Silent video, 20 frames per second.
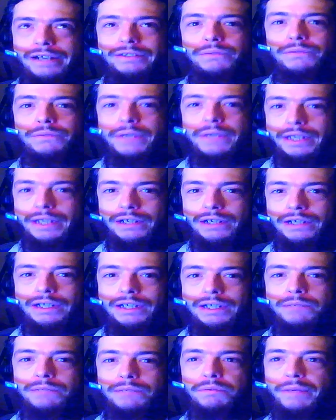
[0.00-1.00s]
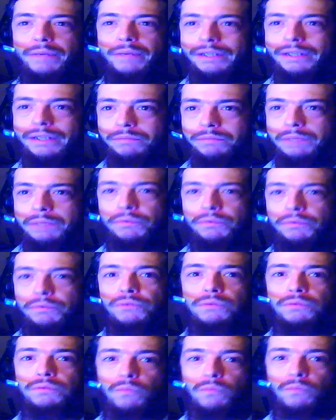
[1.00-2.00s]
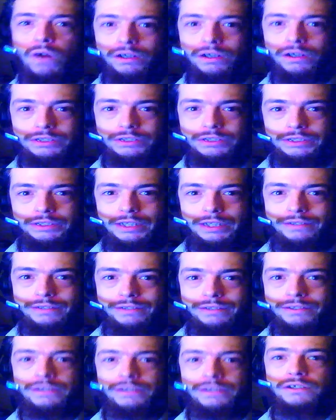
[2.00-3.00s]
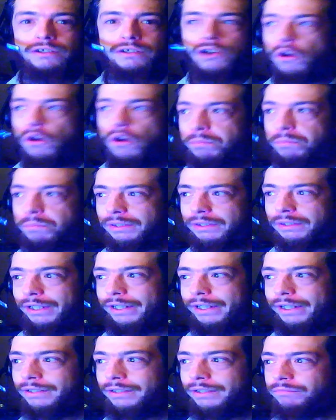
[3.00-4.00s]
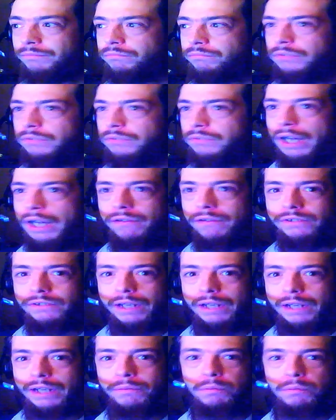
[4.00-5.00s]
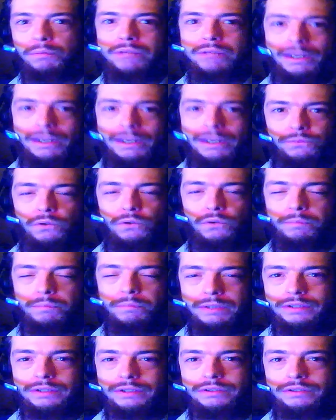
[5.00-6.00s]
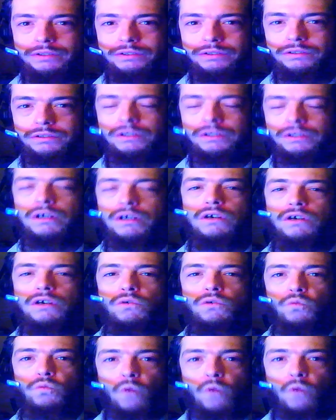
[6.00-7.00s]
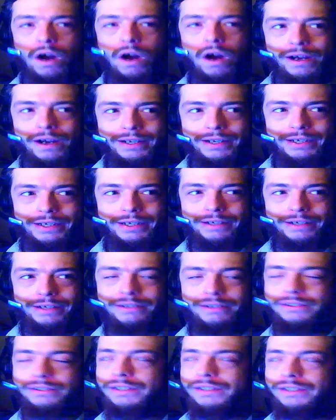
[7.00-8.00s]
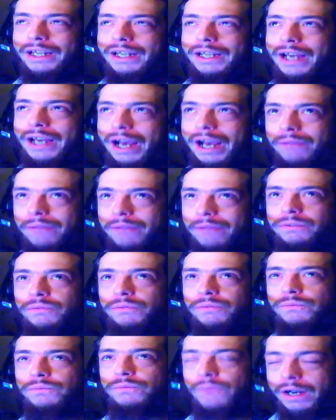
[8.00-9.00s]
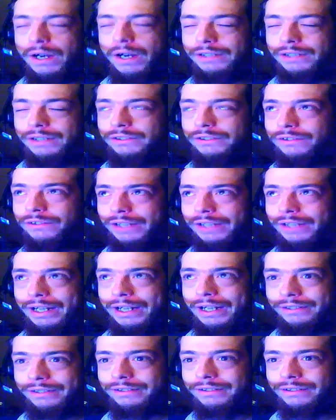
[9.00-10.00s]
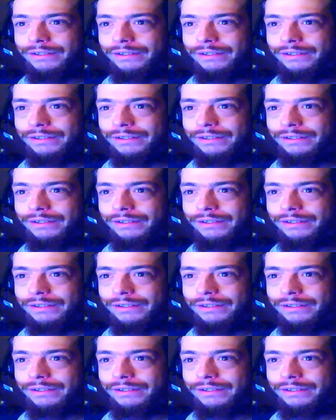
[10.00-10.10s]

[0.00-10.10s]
the video and prevent people from watching it openly outside of their platform. Why do they have to fucking do that?